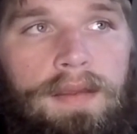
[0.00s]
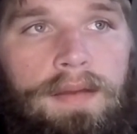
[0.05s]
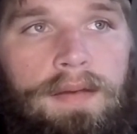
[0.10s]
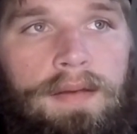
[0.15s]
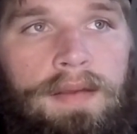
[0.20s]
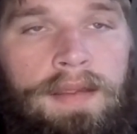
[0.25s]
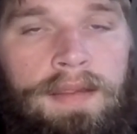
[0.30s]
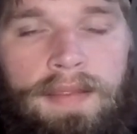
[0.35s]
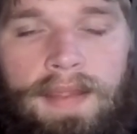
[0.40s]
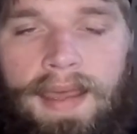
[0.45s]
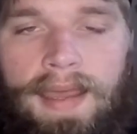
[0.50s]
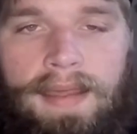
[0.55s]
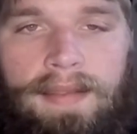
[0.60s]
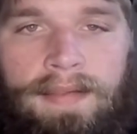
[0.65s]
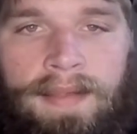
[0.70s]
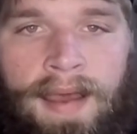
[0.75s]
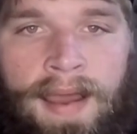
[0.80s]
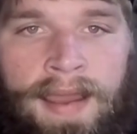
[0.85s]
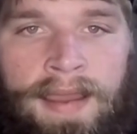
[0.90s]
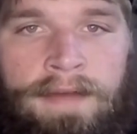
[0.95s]
in that
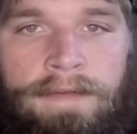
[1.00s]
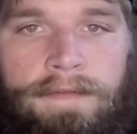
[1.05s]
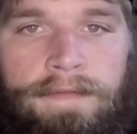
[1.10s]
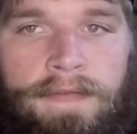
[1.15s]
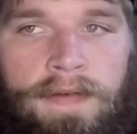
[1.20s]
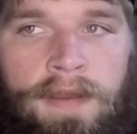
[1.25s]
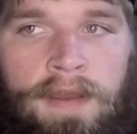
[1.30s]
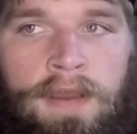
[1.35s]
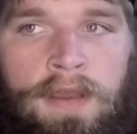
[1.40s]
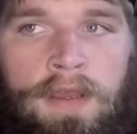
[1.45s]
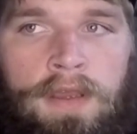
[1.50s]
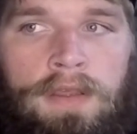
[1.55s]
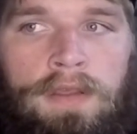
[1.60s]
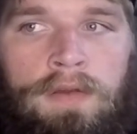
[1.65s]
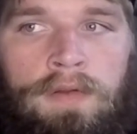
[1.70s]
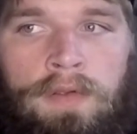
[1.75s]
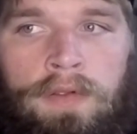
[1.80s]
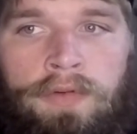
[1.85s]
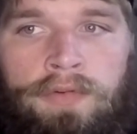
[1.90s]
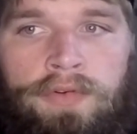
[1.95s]
life,
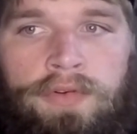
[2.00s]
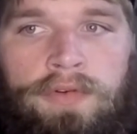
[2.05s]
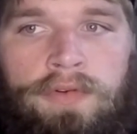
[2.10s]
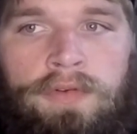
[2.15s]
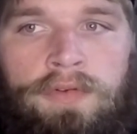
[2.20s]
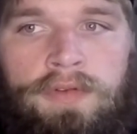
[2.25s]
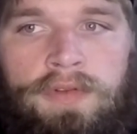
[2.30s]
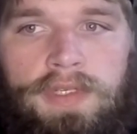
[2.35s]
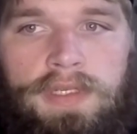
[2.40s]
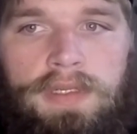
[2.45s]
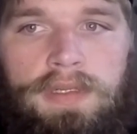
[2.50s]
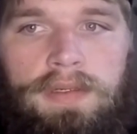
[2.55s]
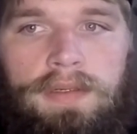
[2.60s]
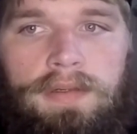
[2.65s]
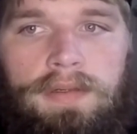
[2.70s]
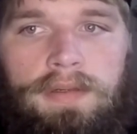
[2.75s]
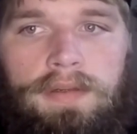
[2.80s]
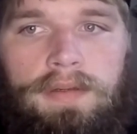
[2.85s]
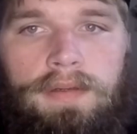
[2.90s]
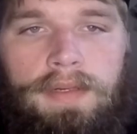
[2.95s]
you lose
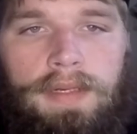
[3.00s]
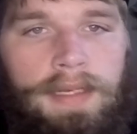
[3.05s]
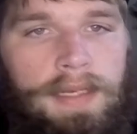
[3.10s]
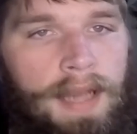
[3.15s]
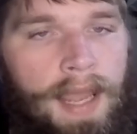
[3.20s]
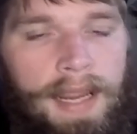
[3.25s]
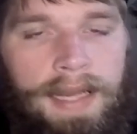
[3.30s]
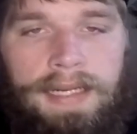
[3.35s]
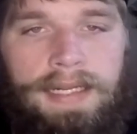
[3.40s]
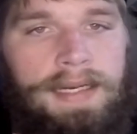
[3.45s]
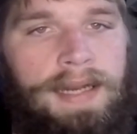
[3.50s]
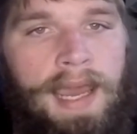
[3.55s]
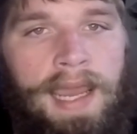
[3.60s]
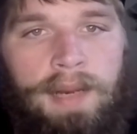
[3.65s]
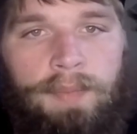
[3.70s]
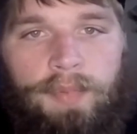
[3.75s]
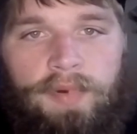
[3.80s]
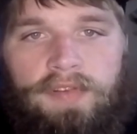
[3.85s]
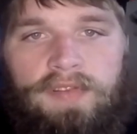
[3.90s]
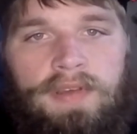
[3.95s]

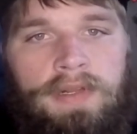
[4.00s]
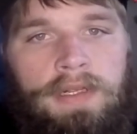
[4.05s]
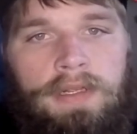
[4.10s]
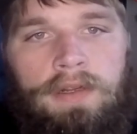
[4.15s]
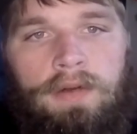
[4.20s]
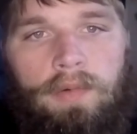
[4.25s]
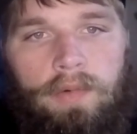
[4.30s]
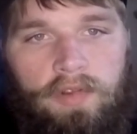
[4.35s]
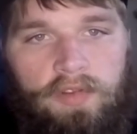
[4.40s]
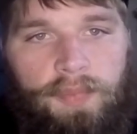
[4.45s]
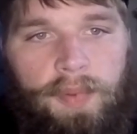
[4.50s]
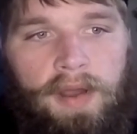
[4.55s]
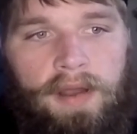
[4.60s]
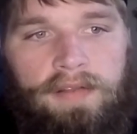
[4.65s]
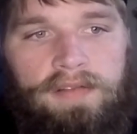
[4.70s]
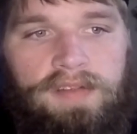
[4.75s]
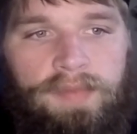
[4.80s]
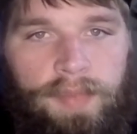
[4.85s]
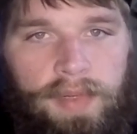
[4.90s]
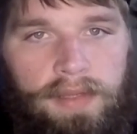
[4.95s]
99% of your
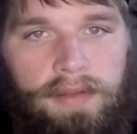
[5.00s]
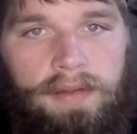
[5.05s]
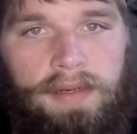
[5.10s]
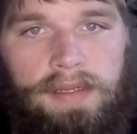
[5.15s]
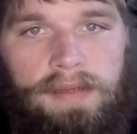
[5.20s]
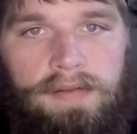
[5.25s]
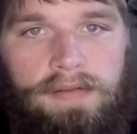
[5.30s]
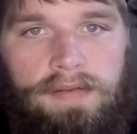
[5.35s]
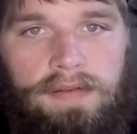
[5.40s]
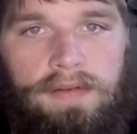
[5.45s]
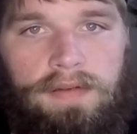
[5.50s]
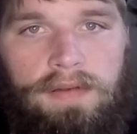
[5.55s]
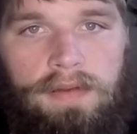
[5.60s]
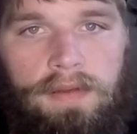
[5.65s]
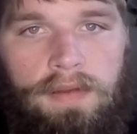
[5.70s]
responsibilities.